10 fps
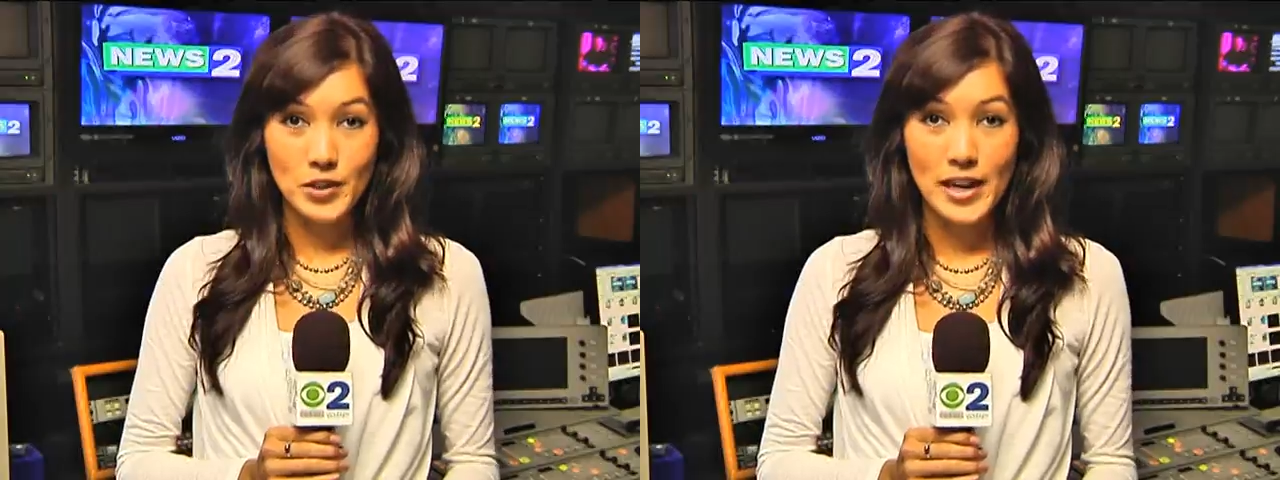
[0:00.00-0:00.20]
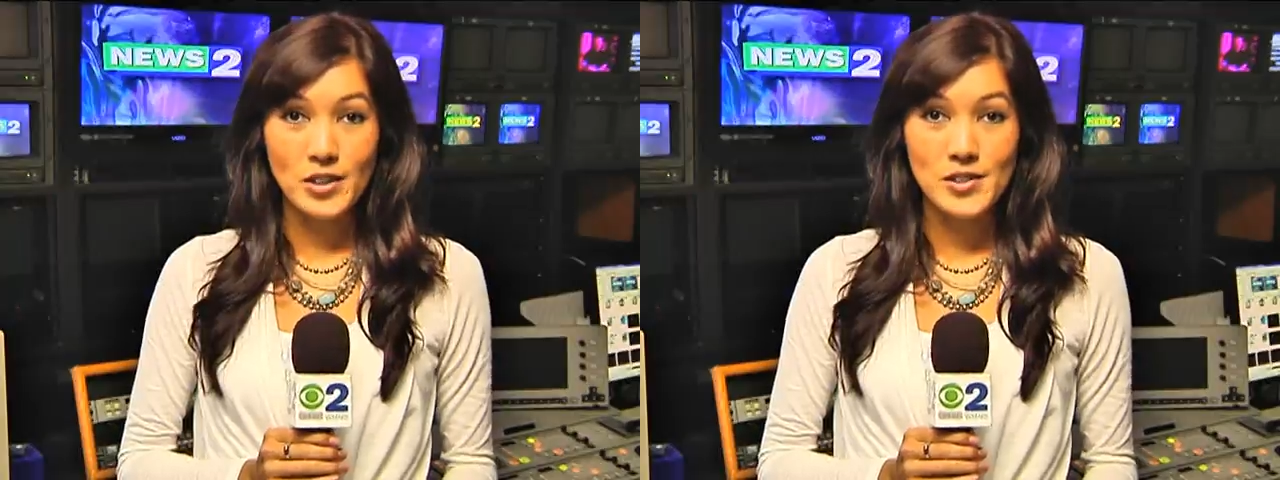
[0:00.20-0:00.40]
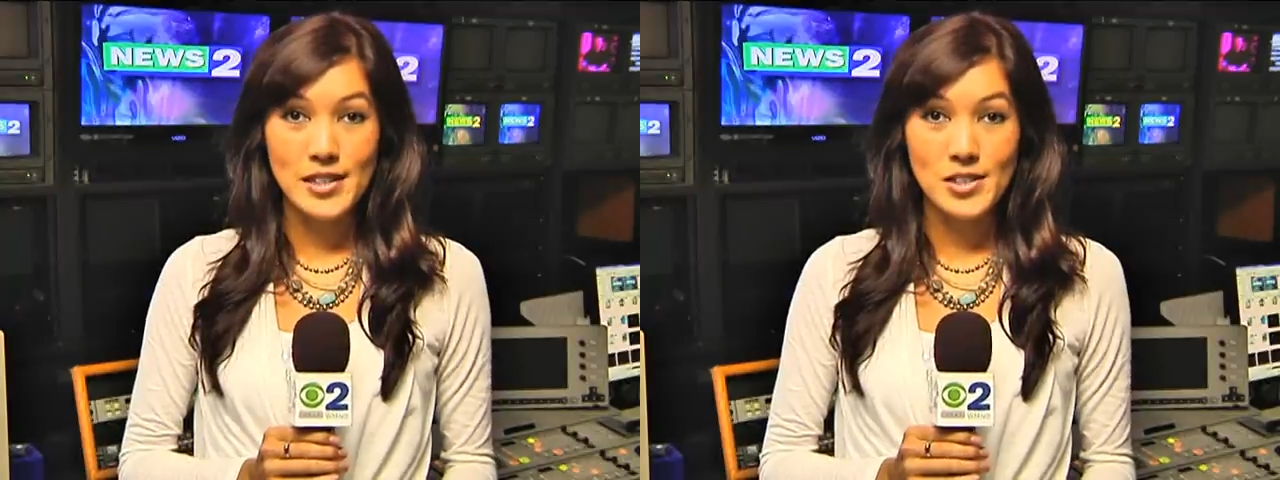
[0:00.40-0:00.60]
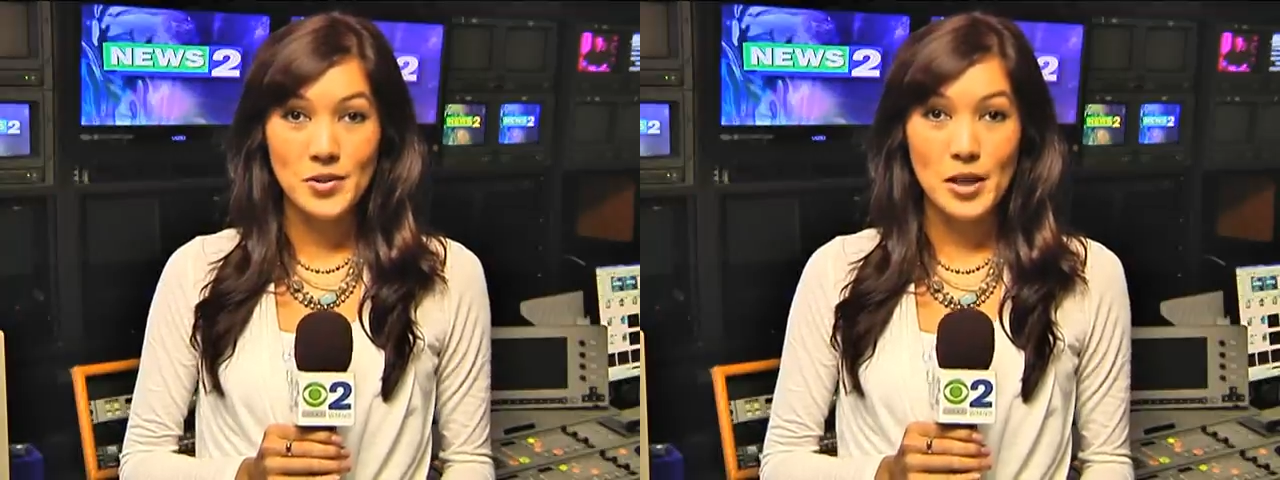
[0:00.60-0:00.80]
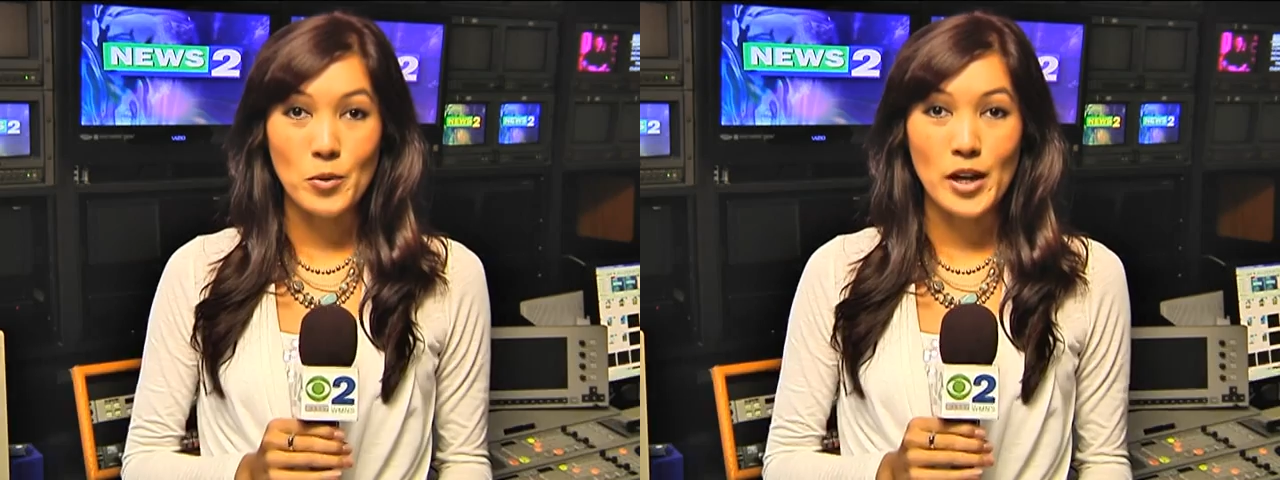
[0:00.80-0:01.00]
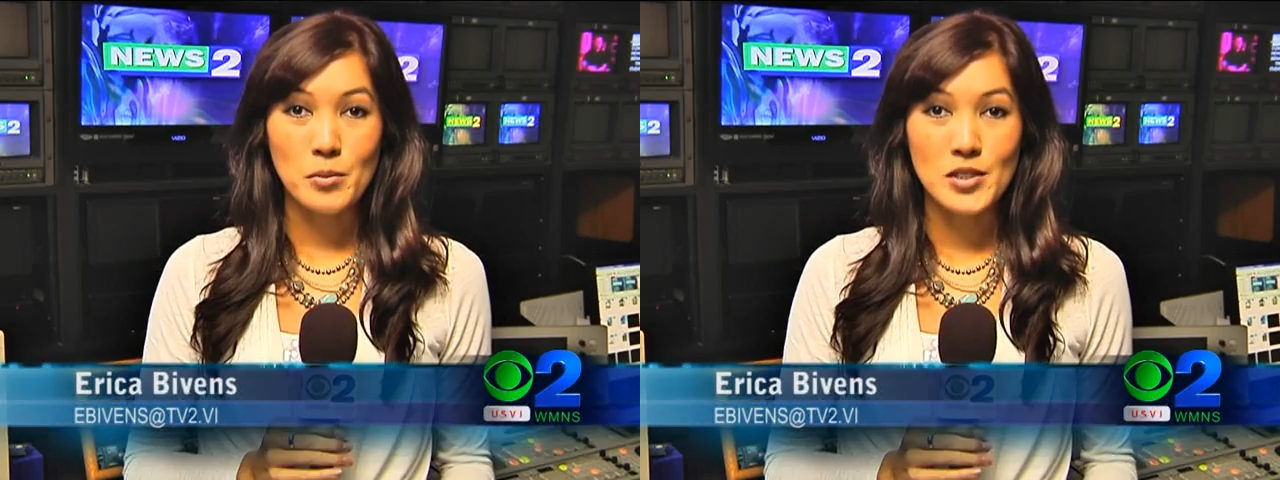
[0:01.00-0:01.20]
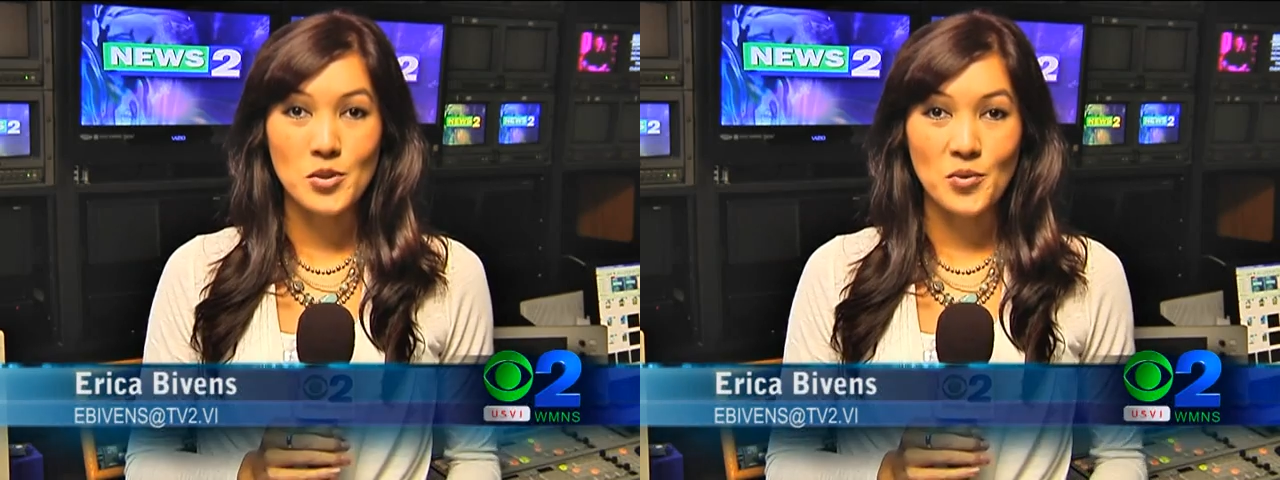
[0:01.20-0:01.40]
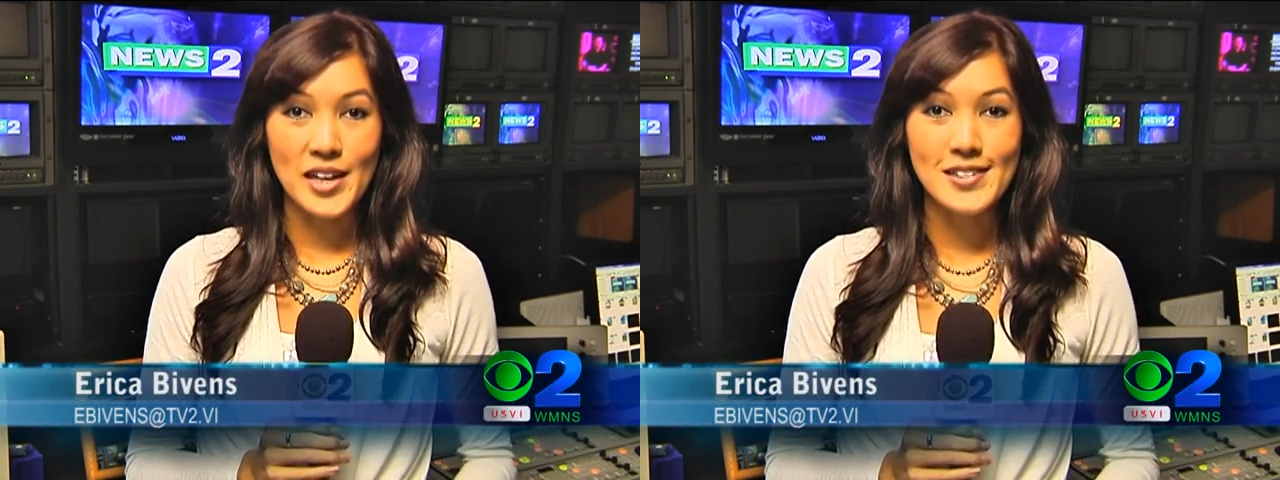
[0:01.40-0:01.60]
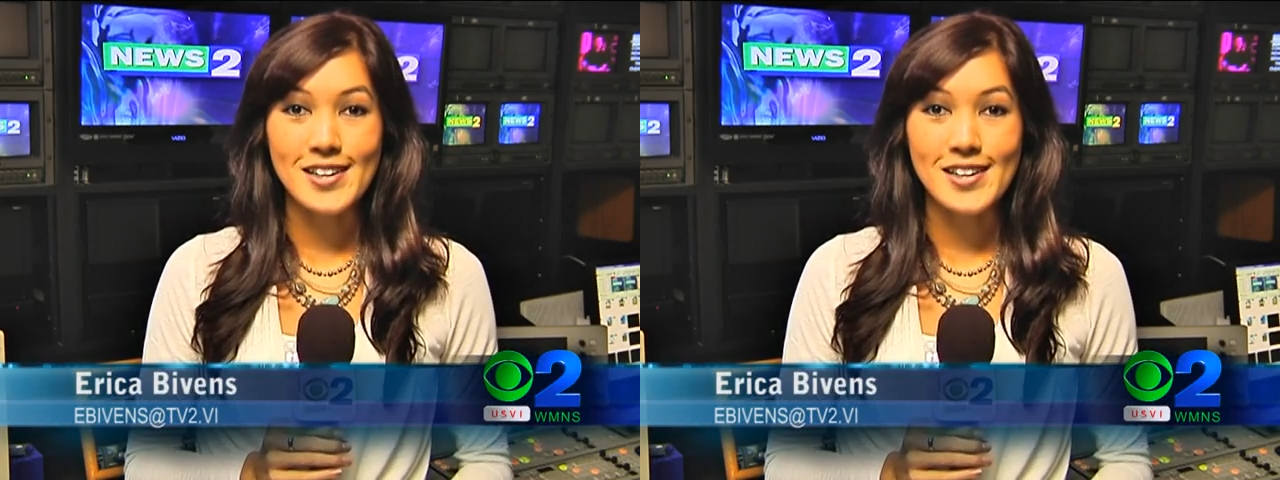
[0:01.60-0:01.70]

Care Center, they were able to raise